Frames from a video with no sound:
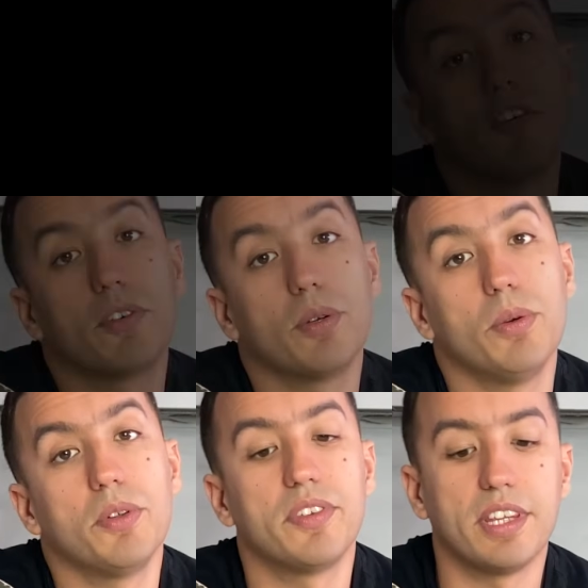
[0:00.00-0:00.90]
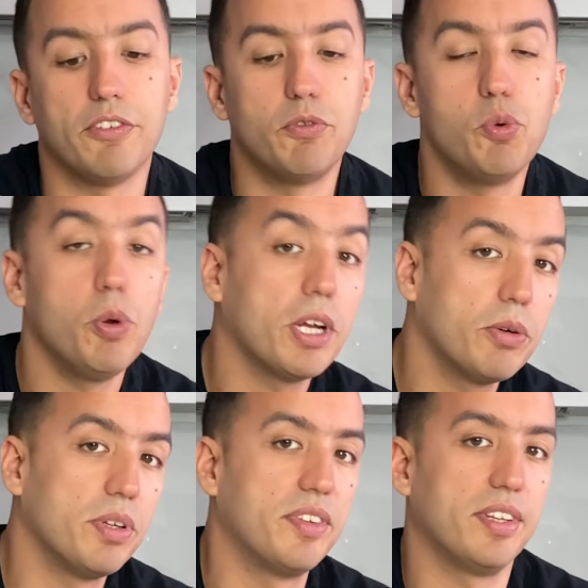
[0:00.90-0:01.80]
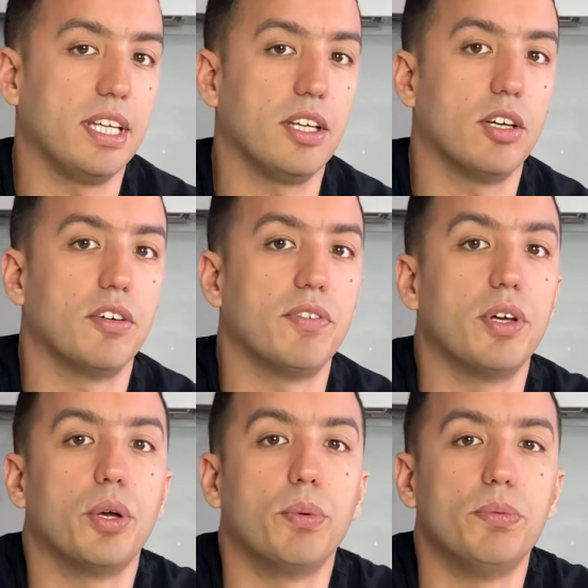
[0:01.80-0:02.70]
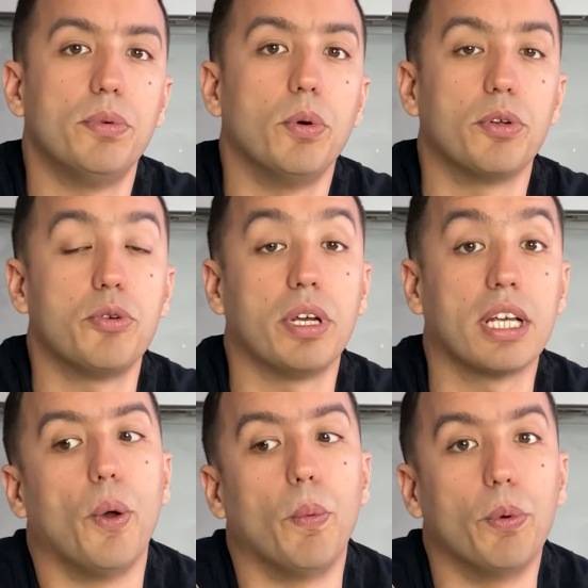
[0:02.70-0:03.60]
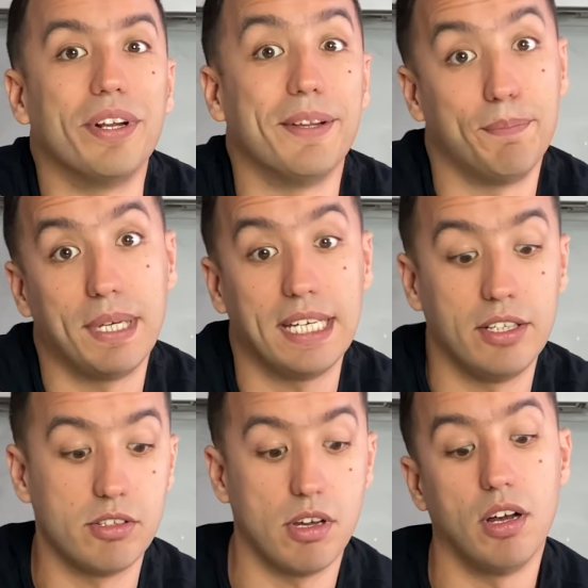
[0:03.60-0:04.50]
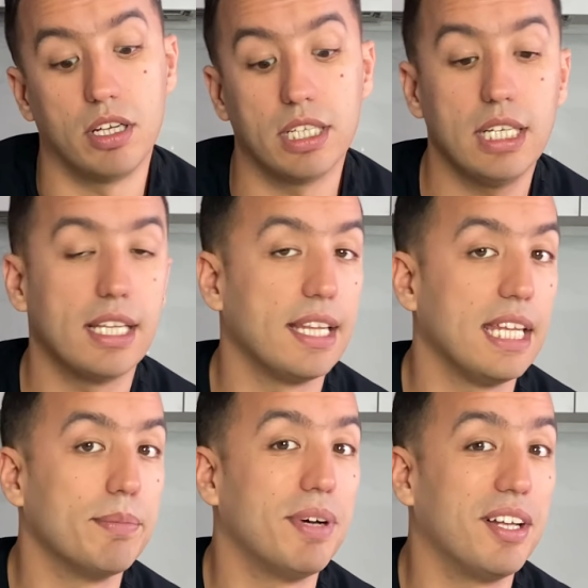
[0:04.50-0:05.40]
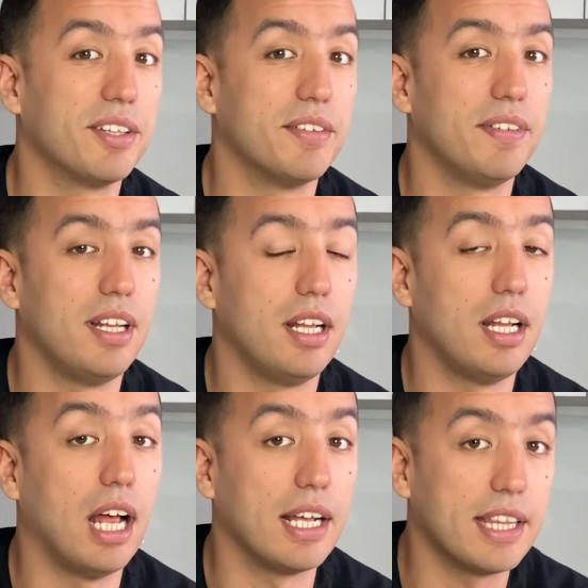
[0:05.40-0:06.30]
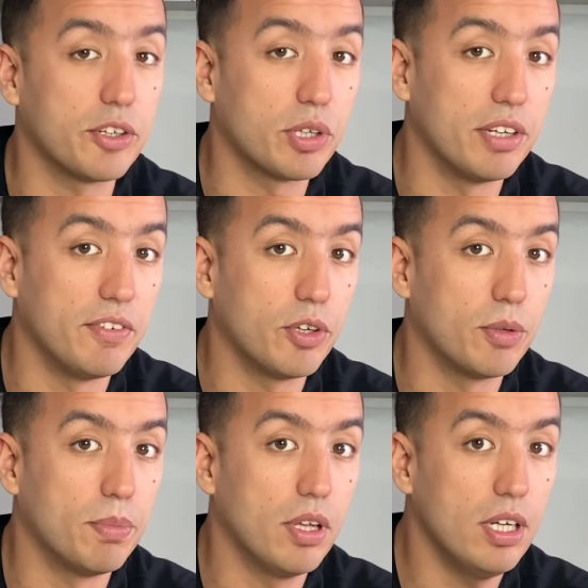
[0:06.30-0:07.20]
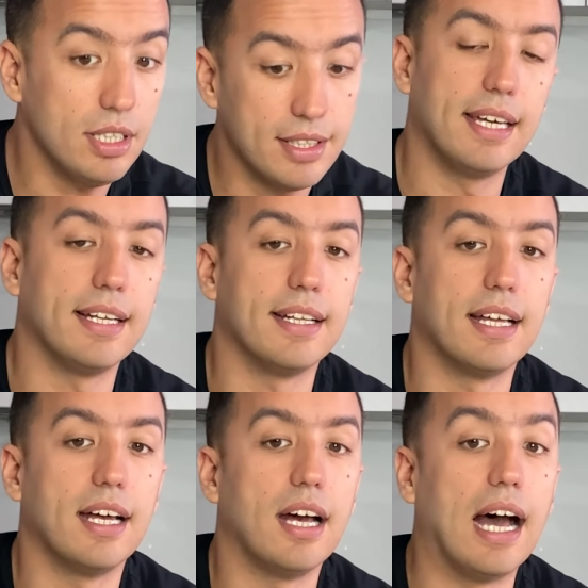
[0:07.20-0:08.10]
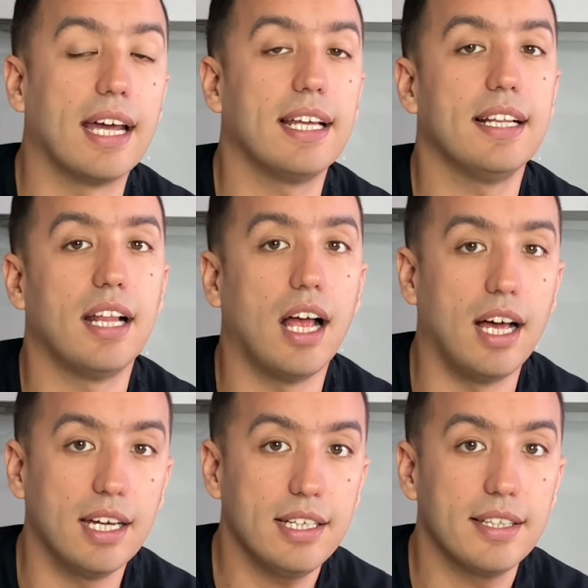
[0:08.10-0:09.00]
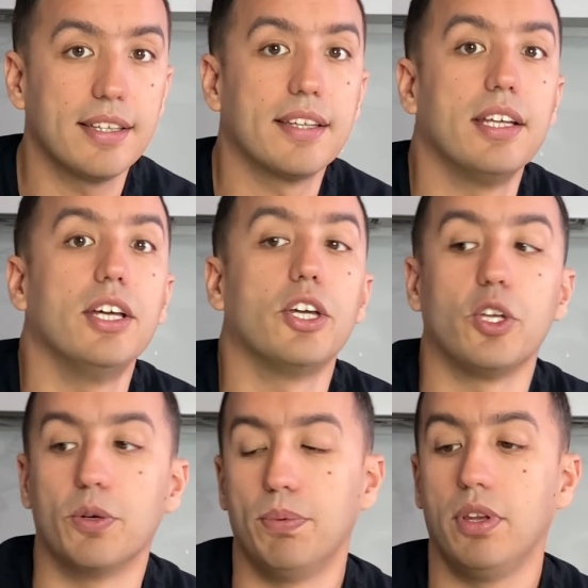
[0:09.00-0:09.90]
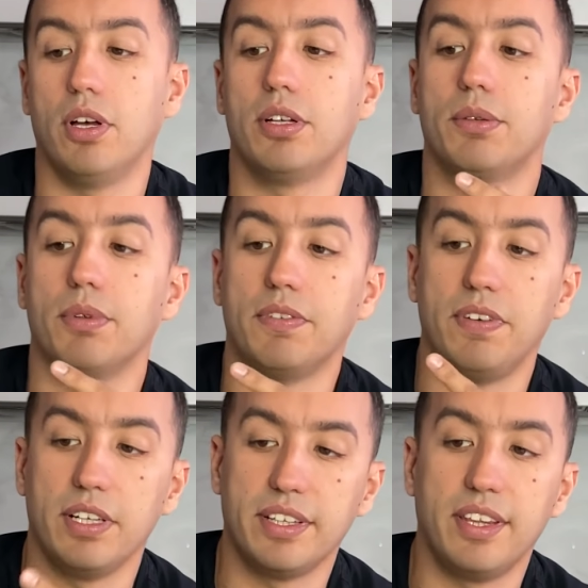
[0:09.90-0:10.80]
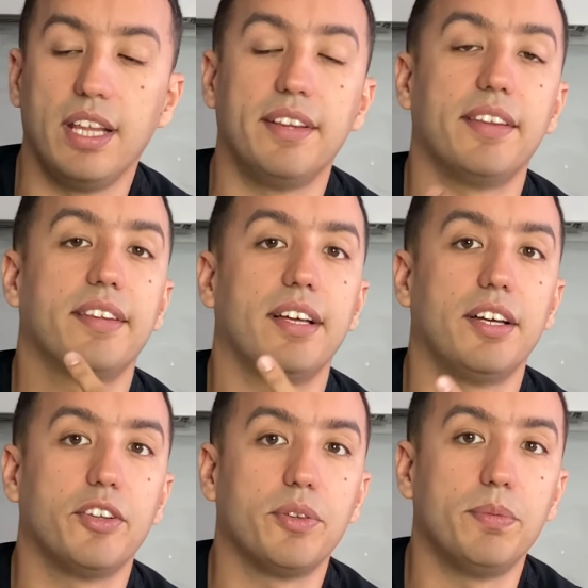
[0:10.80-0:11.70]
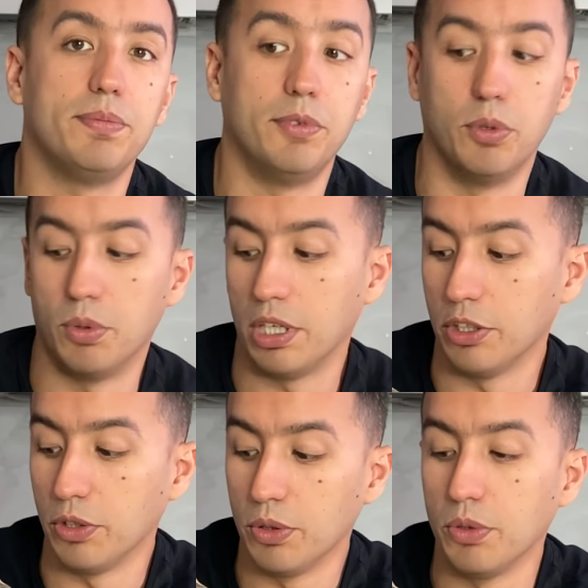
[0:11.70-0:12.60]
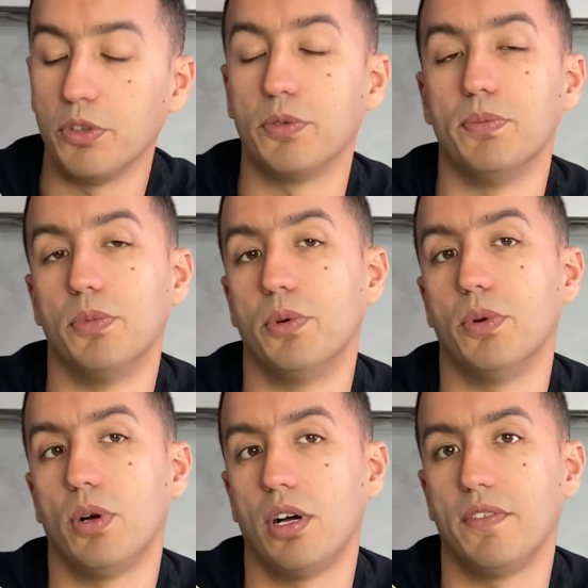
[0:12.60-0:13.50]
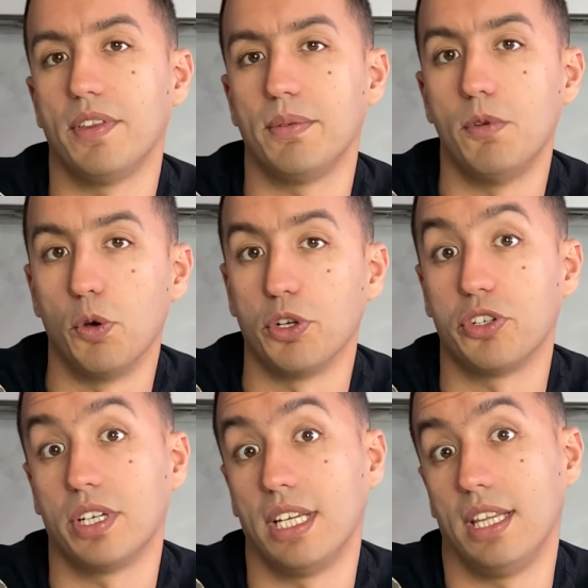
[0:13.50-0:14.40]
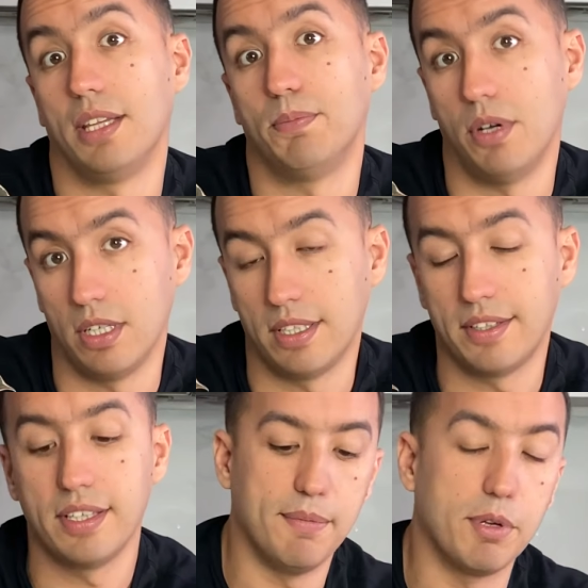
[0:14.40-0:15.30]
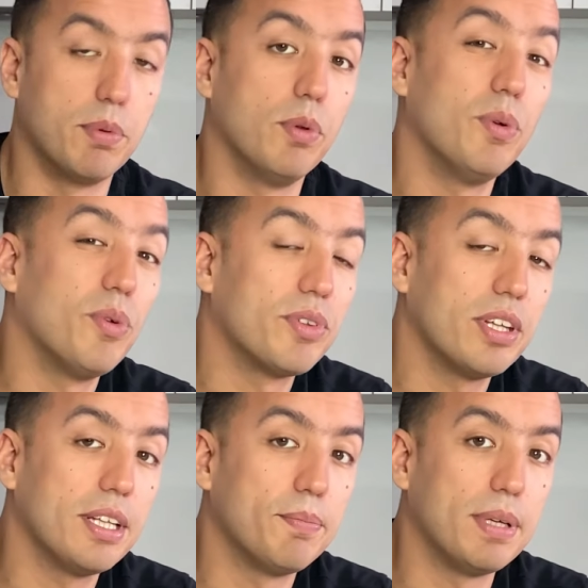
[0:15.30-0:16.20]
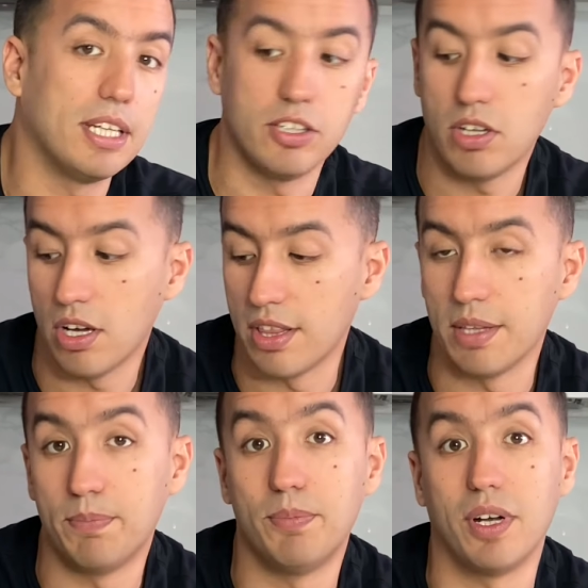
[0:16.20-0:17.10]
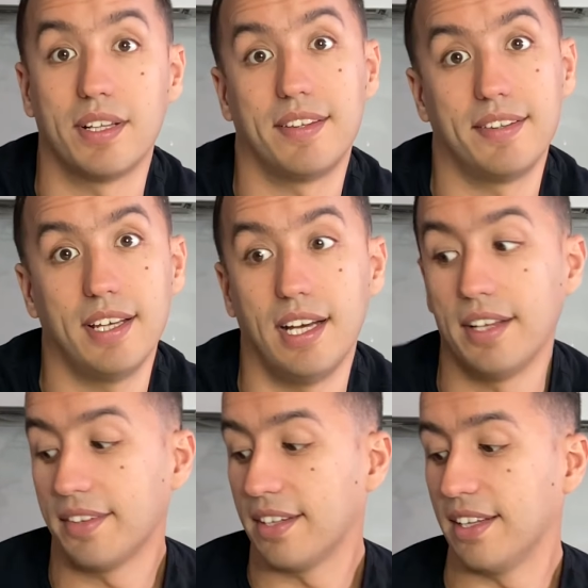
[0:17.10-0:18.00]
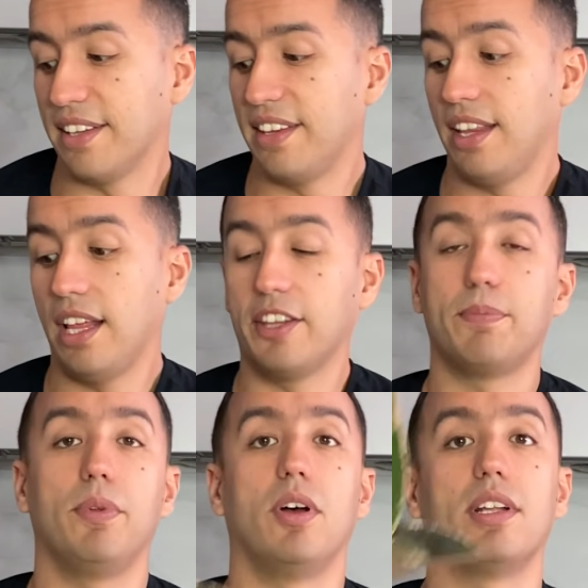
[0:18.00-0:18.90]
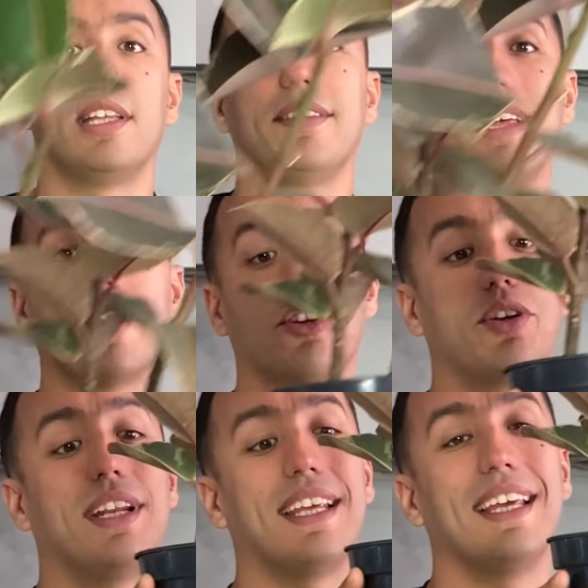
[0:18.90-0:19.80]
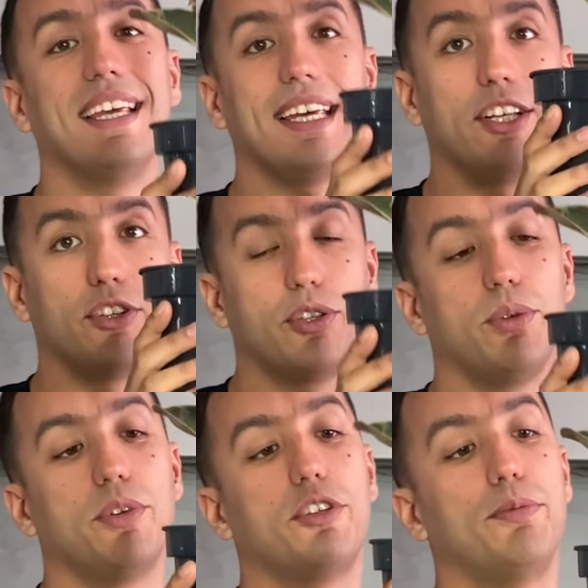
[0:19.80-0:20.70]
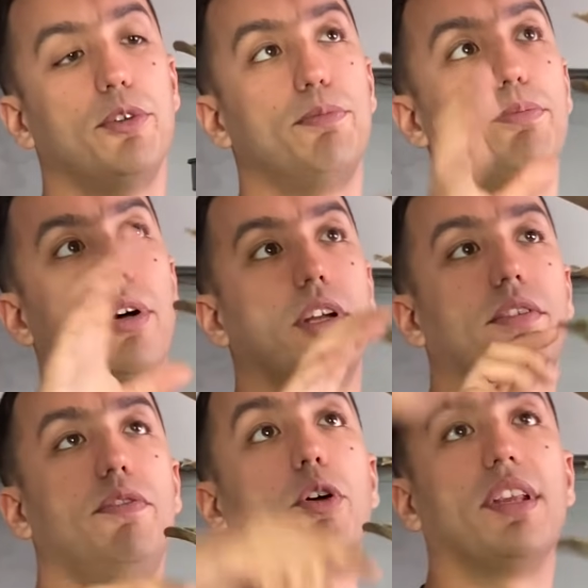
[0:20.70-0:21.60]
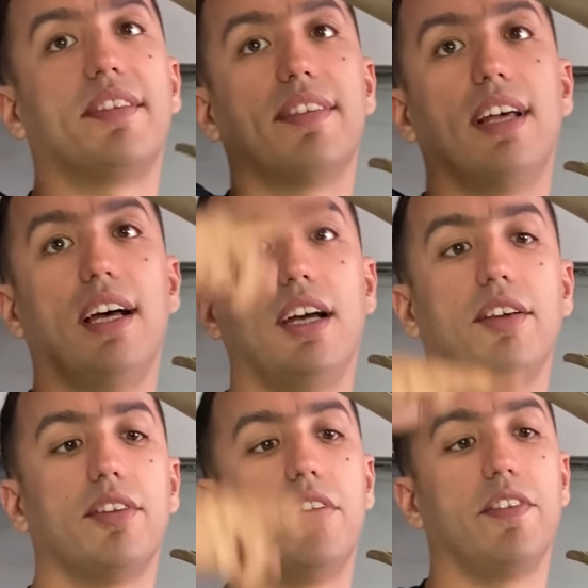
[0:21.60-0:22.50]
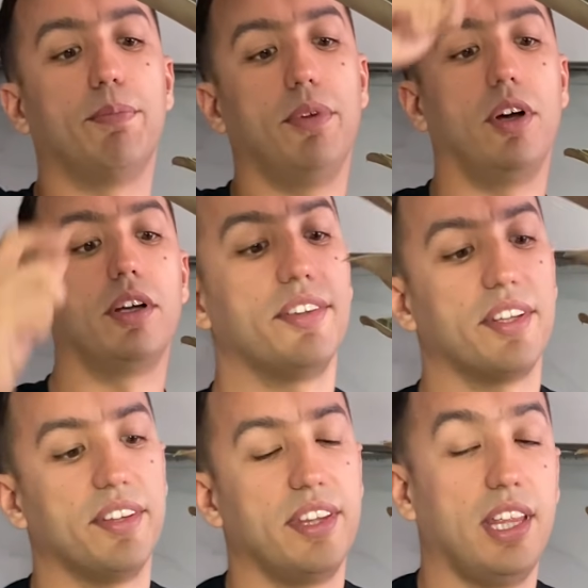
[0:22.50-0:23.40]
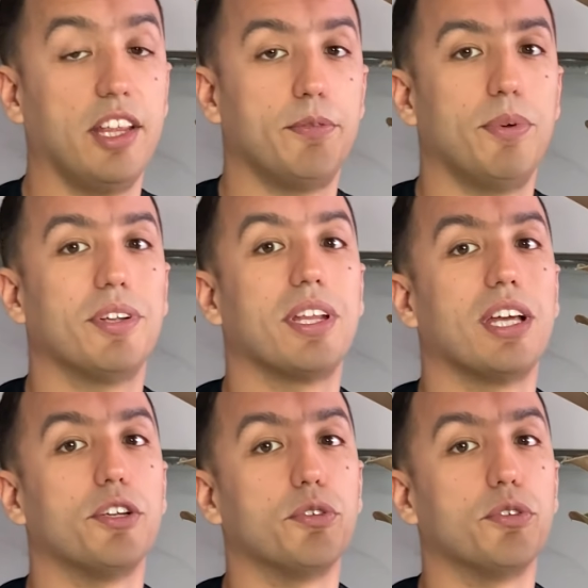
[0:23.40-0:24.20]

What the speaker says: Of course, the frequency of watering would depend on the amount of light that you're giving your plant. In higher light, your plant will photosynthesize more and use more of the moisture in the pot. It will also depend on the pot size. This plant is actually into a small pot for the size of the plant. So this pot